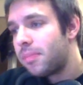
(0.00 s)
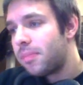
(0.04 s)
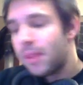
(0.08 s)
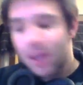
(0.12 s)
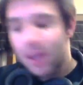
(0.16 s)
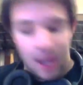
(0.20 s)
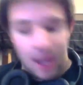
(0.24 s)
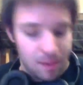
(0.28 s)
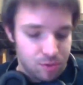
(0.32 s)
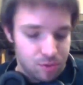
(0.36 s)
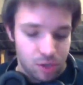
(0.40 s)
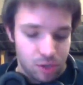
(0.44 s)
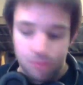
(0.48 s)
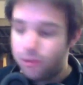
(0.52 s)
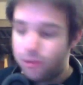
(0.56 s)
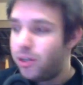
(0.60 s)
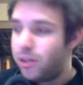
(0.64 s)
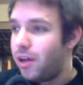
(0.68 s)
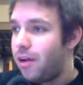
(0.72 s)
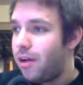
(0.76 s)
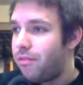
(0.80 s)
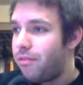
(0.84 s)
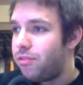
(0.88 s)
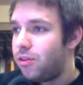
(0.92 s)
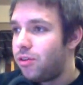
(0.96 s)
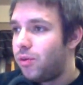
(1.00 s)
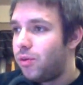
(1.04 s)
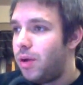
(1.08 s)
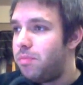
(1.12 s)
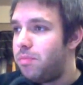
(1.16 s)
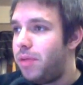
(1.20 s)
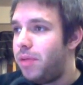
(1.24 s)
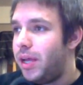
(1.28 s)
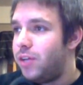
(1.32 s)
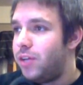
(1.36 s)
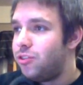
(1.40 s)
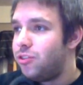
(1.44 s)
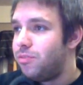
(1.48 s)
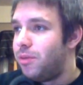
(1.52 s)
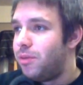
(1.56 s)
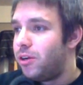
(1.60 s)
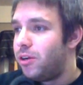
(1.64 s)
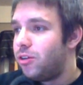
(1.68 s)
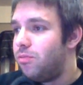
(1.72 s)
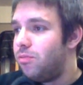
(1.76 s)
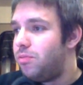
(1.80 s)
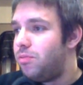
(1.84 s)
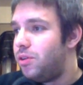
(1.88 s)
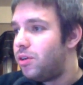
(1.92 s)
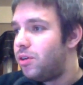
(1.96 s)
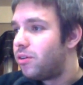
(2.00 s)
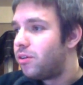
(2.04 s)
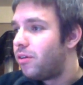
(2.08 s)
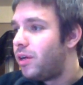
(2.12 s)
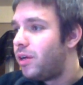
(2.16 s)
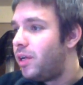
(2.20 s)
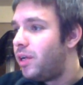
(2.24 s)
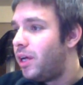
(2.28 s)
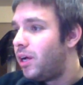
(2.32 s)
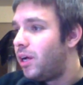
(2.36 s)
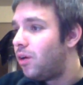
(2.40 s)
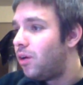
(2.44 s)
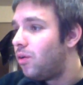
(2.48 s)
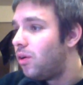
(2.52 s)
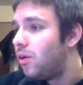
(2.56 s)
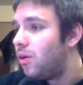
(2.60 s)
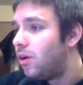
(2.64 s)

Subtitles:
I'm starting moving off their webpage on the American Computer right now.